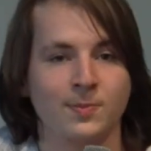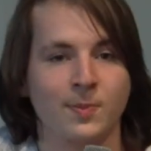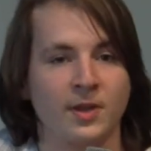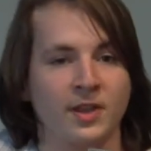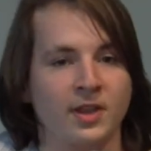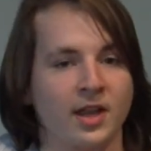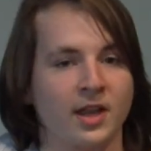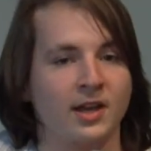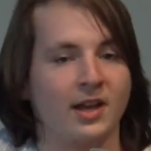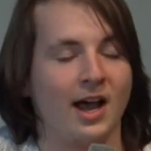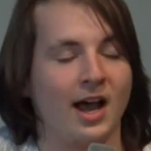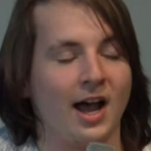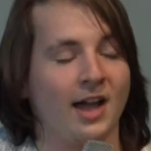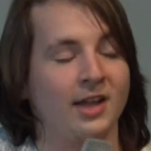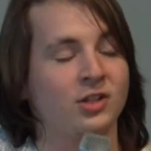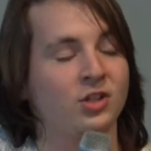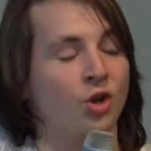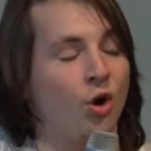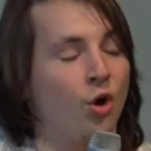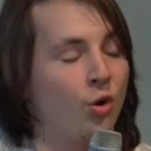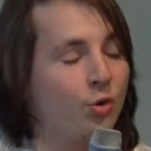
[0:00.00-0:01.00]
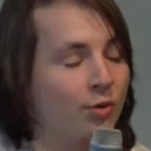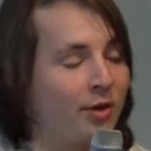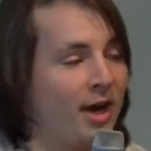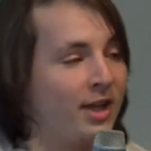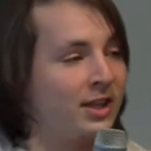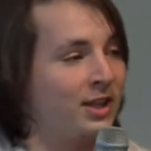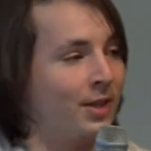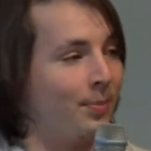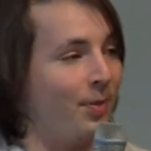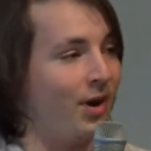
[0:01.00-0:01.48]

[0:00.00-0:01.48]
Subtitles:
but then I don't write the